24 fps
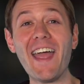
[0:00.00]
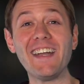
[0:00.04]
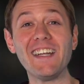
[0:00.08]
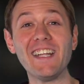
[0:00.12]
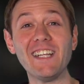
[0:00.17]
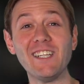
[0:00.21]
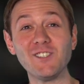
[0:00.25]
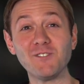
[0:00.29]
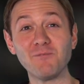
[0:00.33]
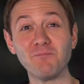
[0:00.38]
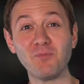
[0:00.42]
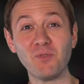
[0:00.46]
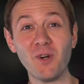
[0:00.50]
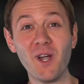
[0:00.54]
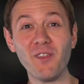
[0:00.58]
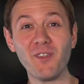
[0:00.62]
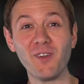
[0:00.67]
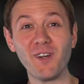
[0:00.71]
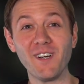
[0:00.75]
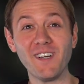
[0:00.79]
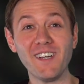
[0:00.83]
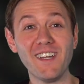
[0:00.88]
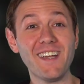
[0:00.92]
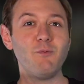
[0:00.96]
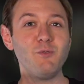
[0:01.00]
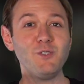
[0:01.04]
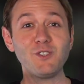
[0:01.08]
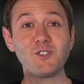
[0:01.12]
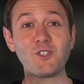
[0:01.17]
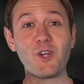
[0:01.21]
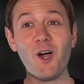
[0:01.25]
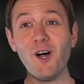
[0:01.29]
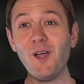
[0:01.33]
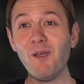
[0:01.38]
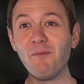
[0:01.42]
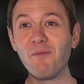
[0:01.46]
and his brother. We'll
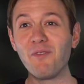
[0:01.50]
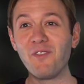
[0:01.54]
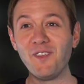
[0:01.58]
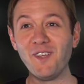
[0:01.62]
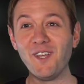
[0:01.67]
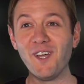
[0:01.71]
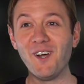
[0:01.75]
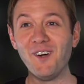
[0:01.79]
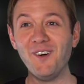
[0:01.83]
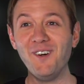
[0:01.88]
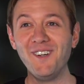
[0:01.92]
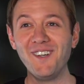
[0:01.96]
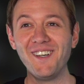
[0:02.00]
just call him Theo.